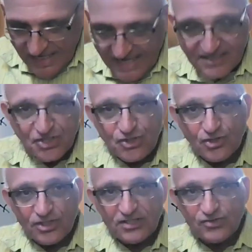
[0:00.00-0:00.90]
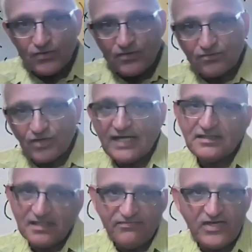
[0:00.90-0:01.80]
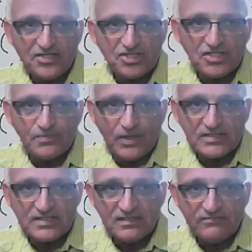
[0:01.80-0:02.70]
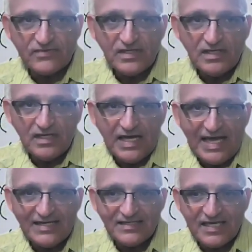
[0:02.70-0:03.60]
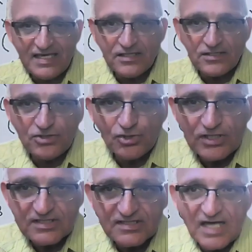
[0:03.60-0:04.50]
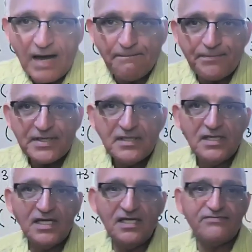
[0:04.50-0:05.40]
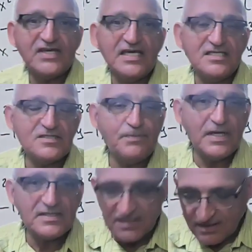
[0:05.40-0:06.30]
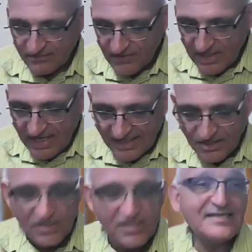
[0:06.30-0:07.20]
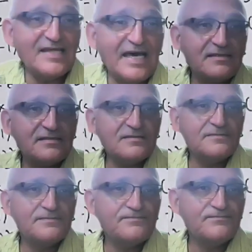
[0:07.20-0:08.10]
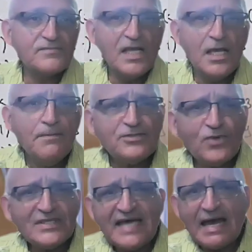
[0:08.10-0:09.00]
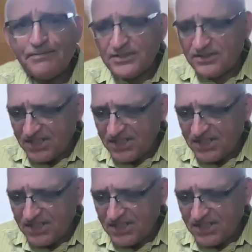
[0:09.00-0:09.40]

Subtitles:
h unit to the right if h is positive, and k units up if k is positive, and you get that. But what happened